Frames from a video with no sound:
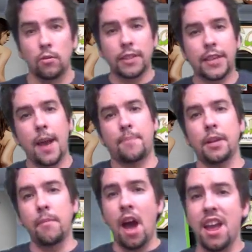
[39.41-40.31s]
What's
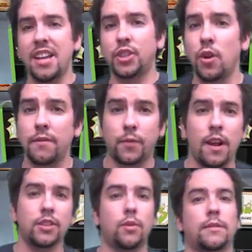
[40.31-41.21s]
happening, my Android
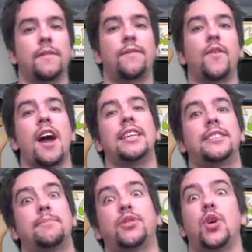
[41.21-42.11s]
friends? Welcome to
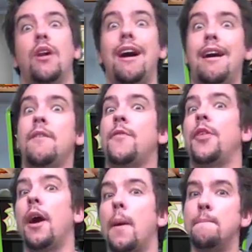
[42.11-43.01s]
Friday's episode of
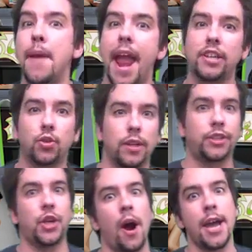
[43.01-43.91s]
The Mandroid
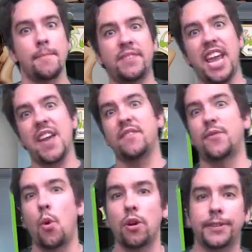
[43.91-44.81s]
Show. I am David,
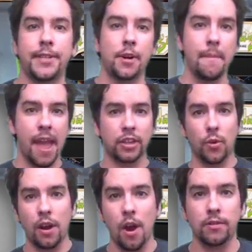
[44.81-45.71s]
of course, your
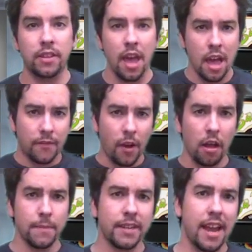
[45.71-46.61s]
Mandroid host.
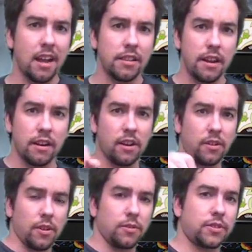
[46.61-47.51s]
Follow me down there on
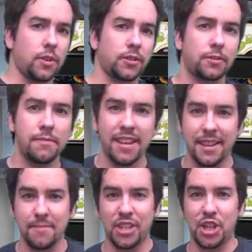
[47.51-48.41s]
all those social
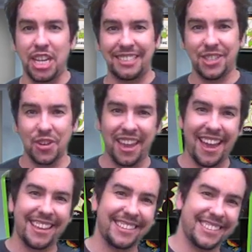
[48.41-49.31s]
media machines, okay?